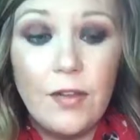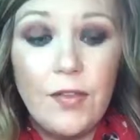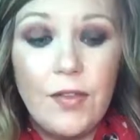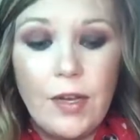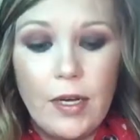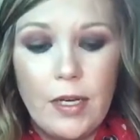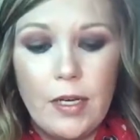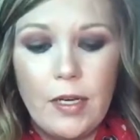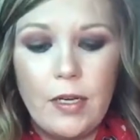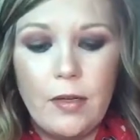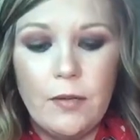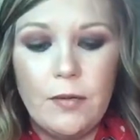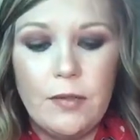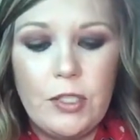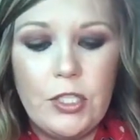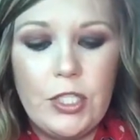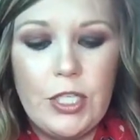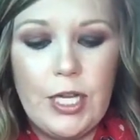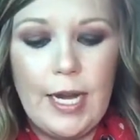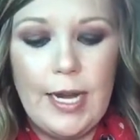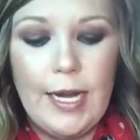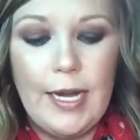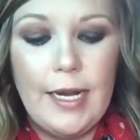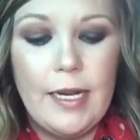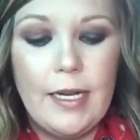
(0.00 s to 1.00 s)
nothing to do with
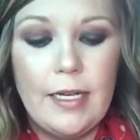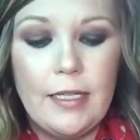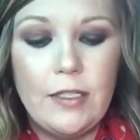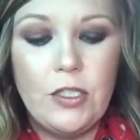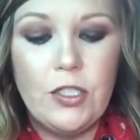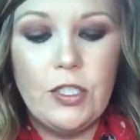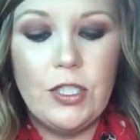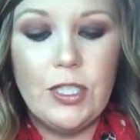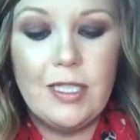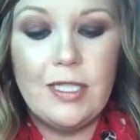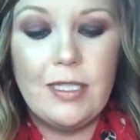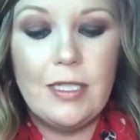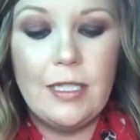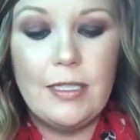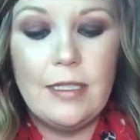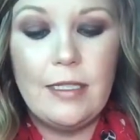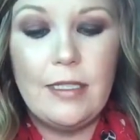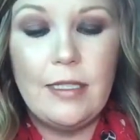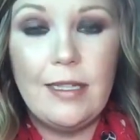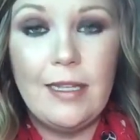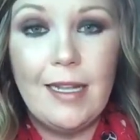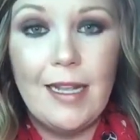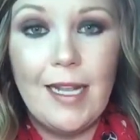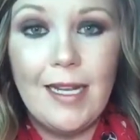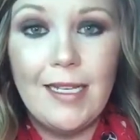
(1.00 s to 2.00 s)
shade. It's just the
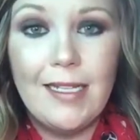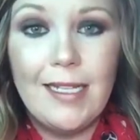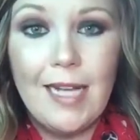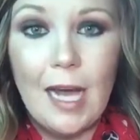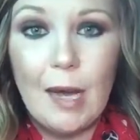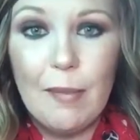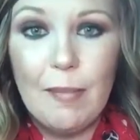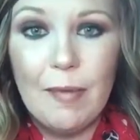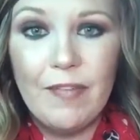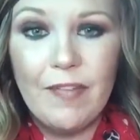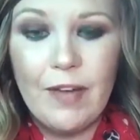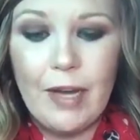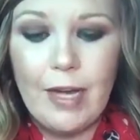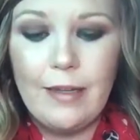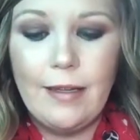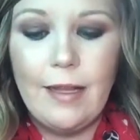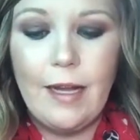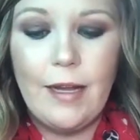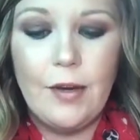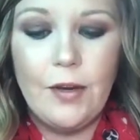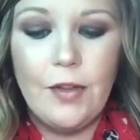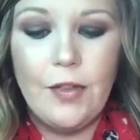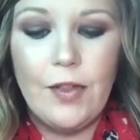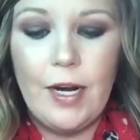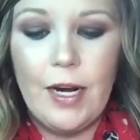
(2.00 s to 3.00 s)
type of
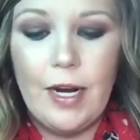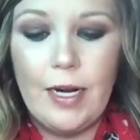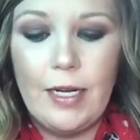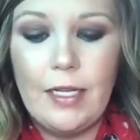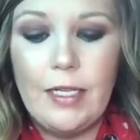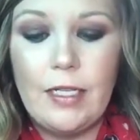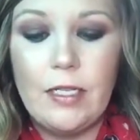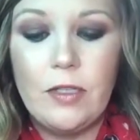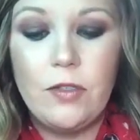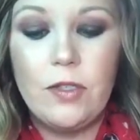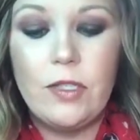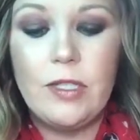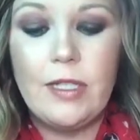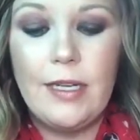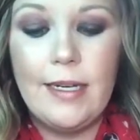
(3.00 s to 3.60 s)
eyeliner that I use.